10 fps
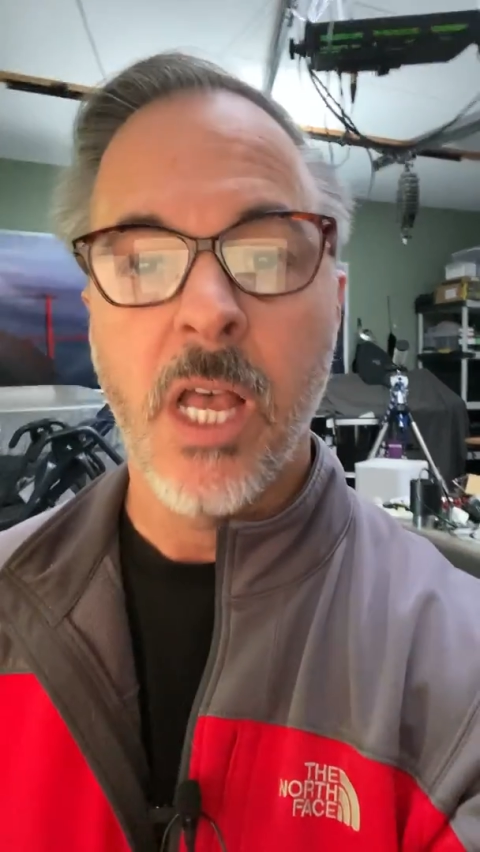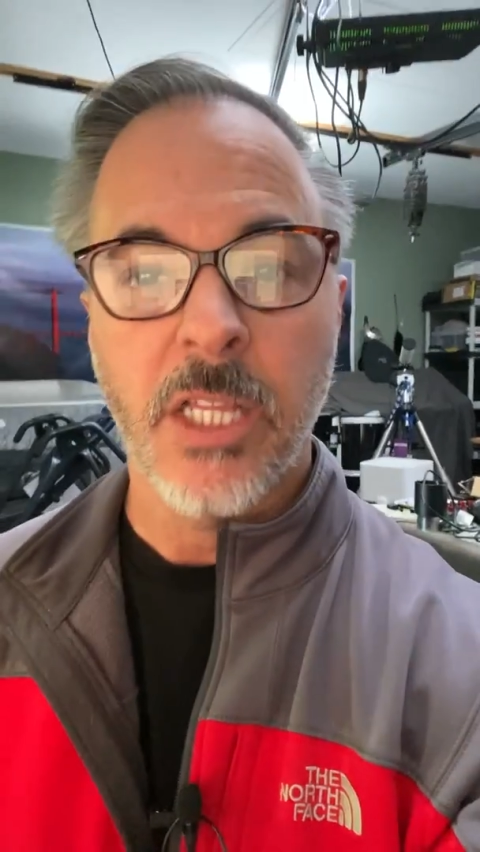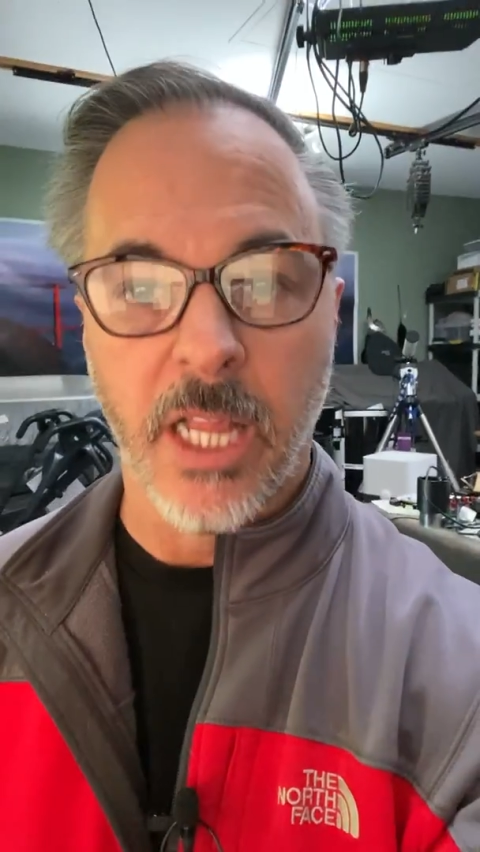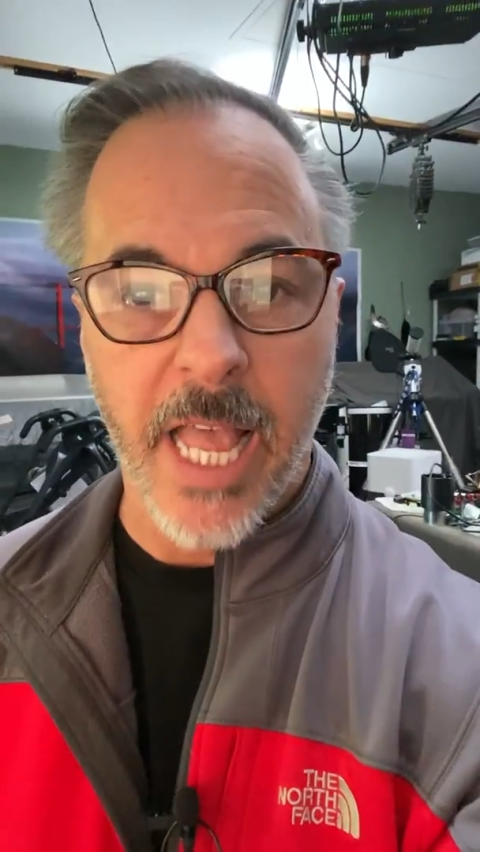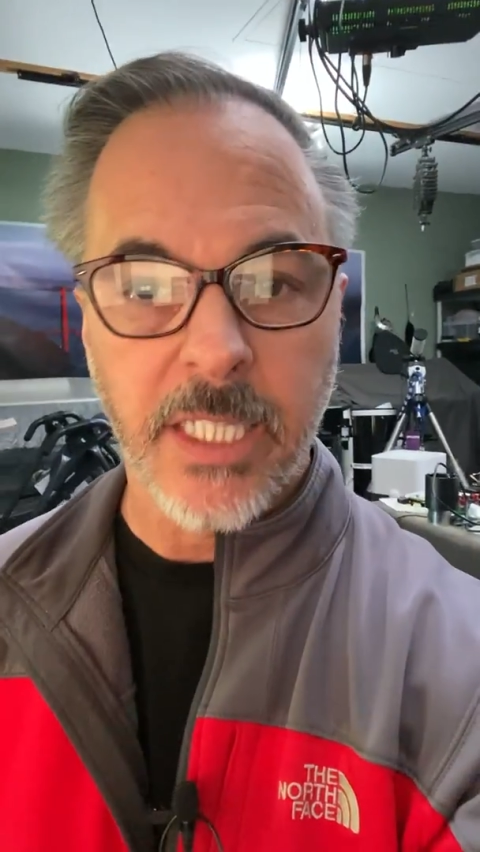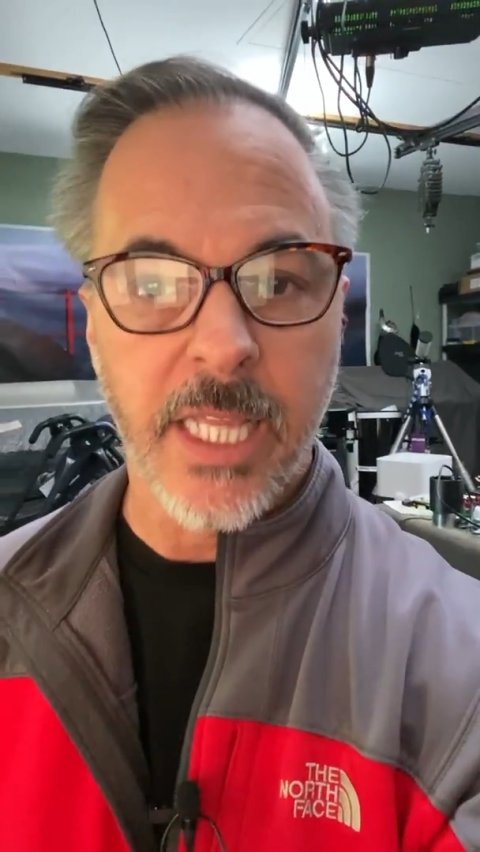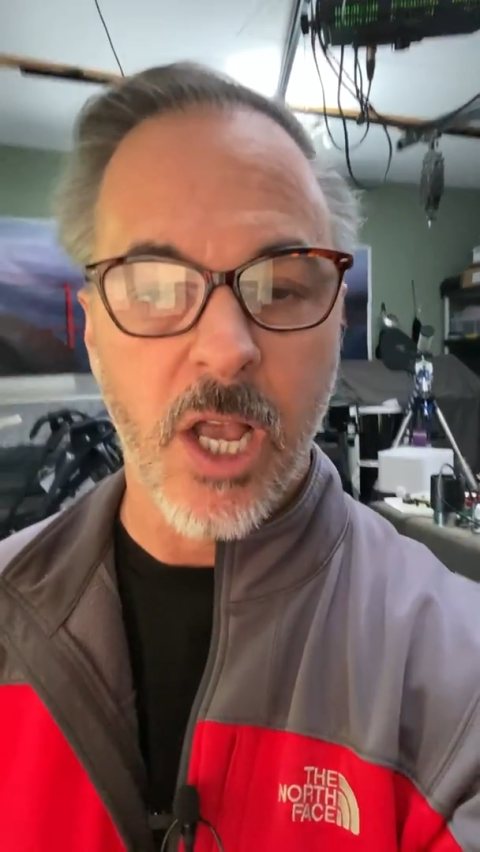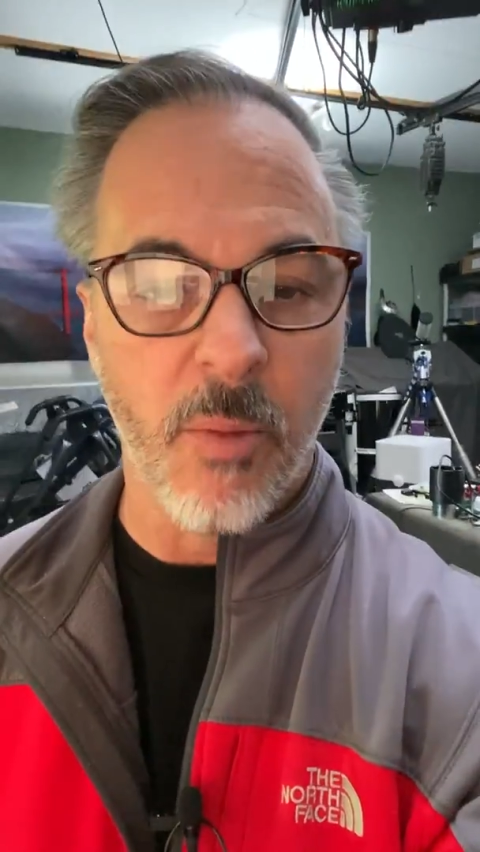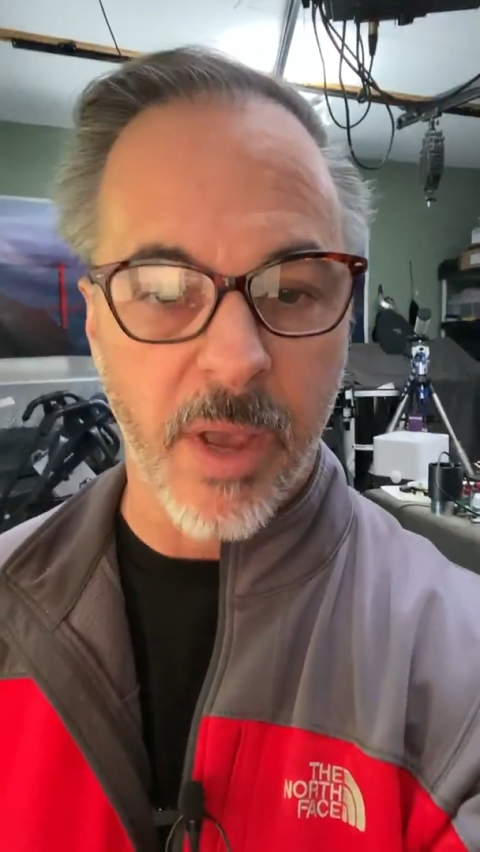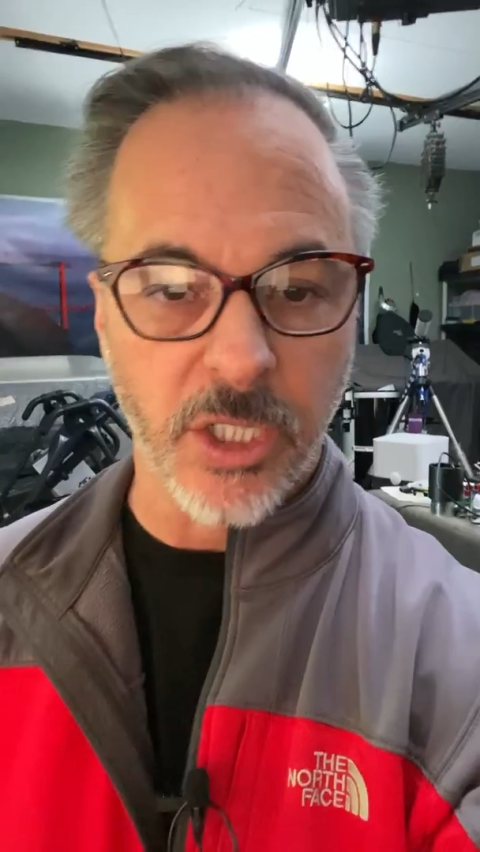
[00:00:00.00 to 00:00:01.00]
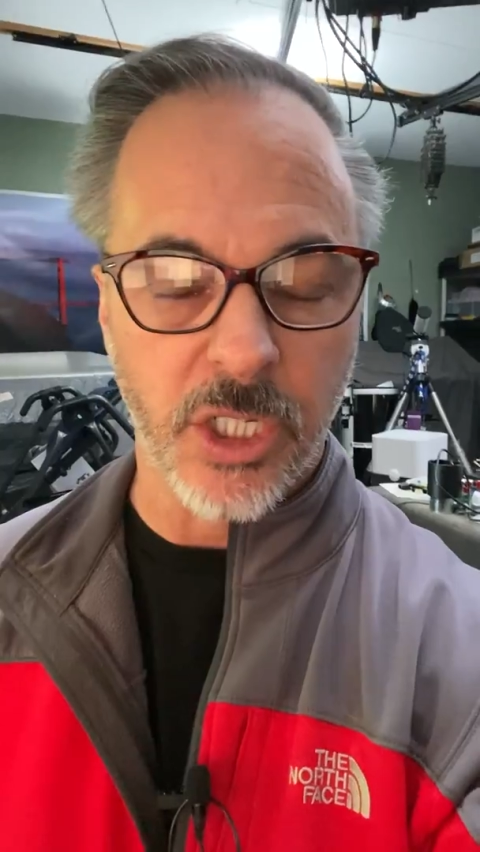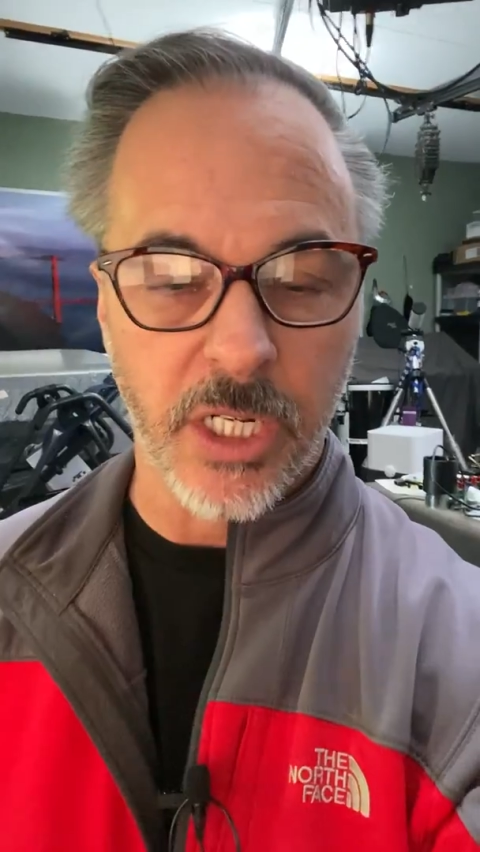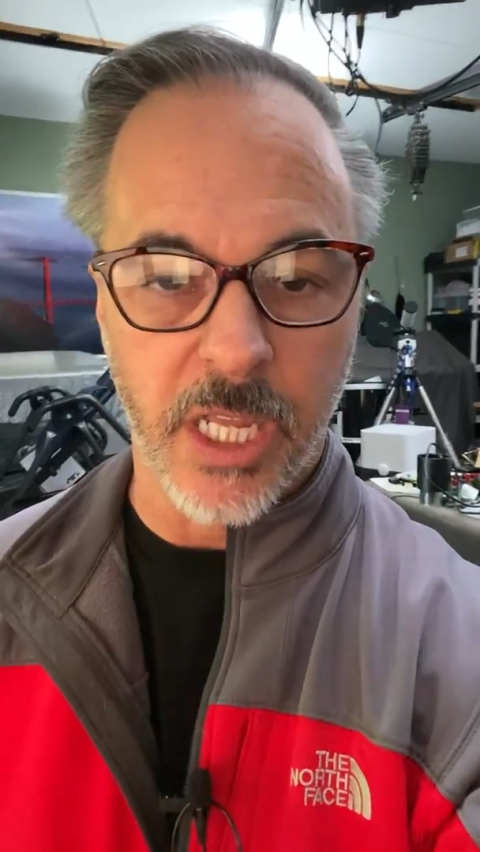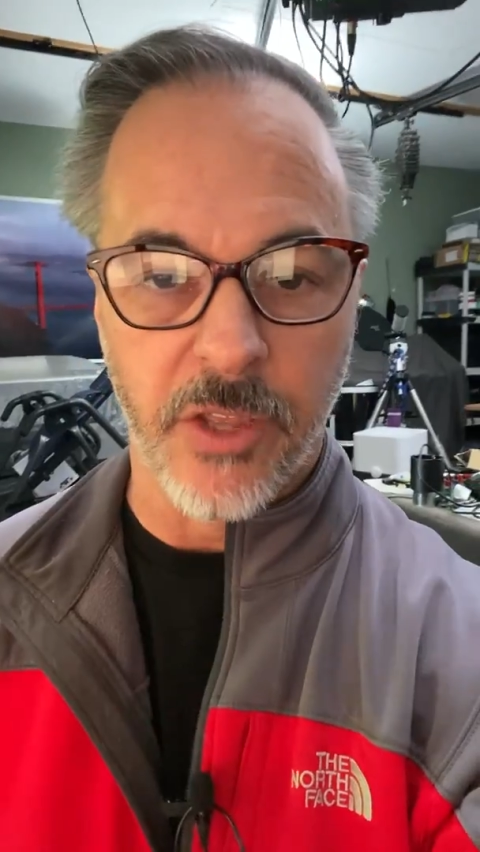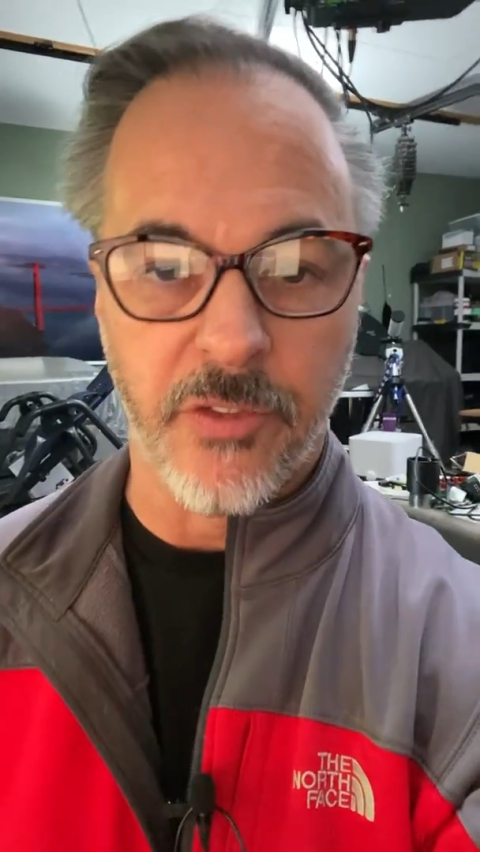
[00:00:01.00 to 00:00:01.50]
The last thing I'll mention
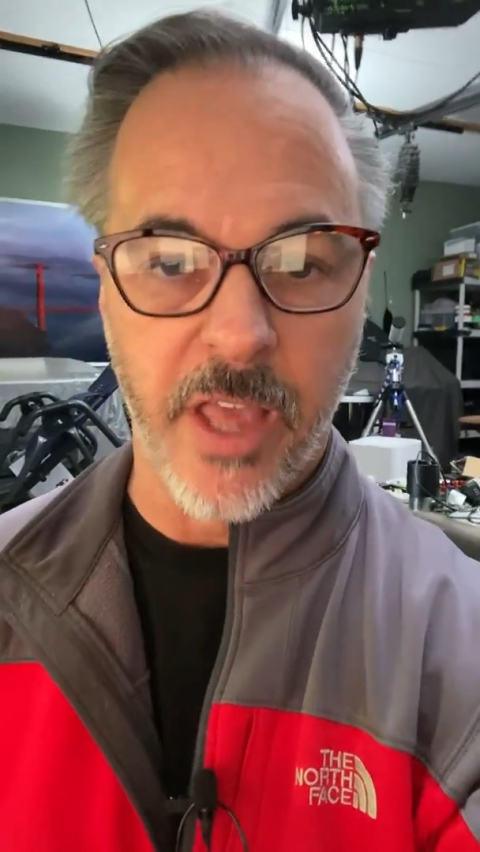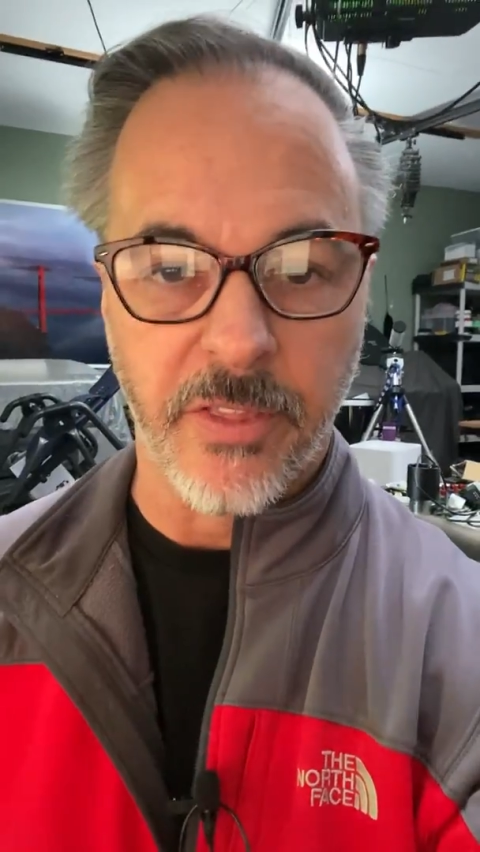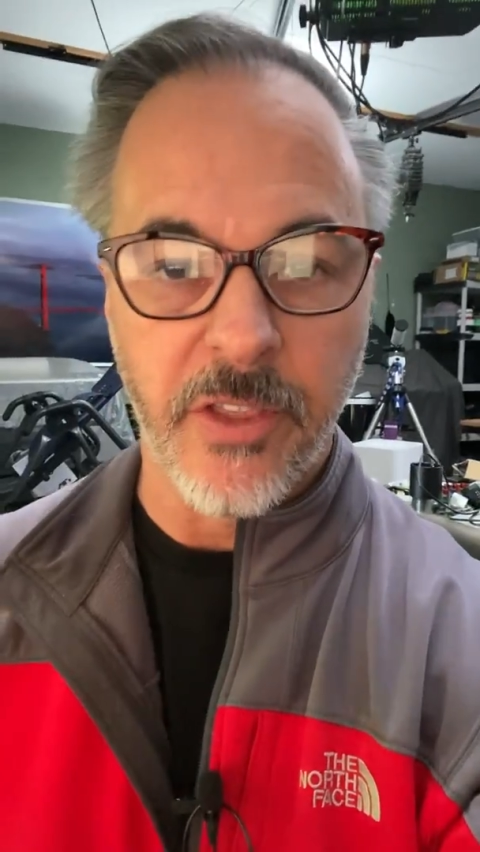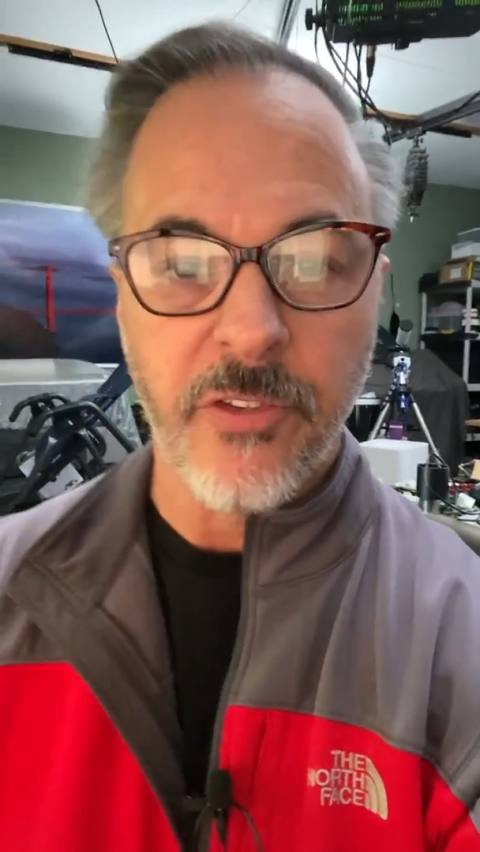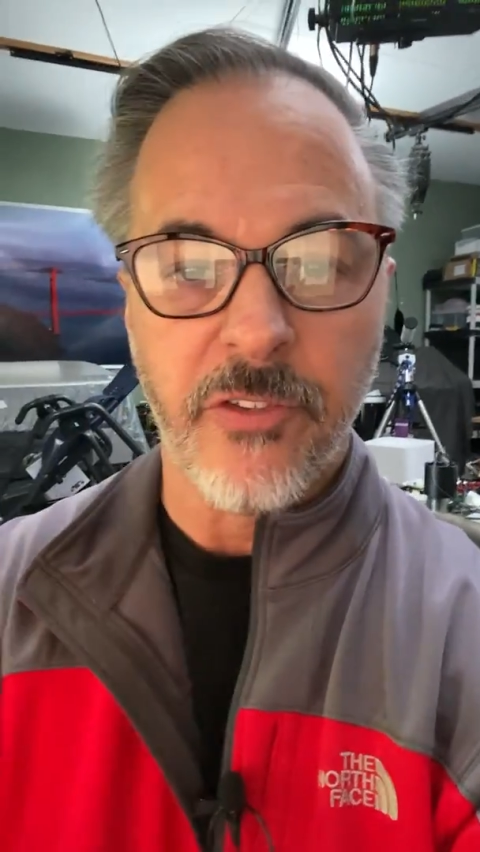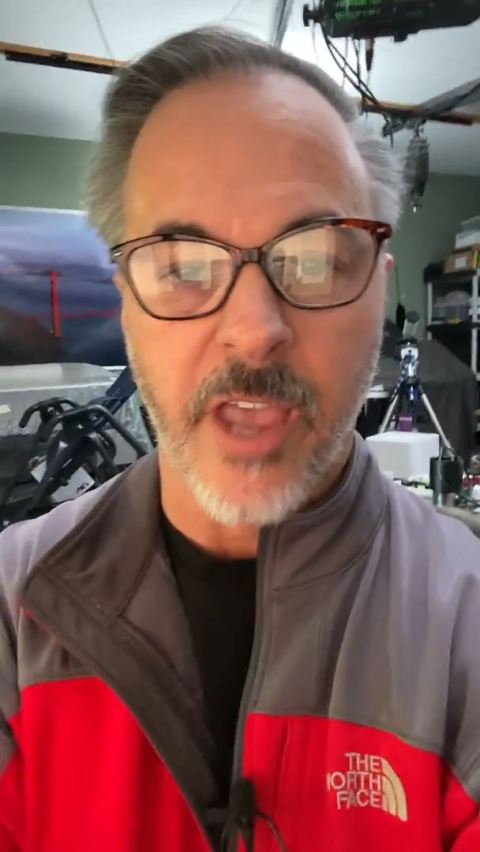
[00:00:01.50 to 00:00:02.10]
is that this is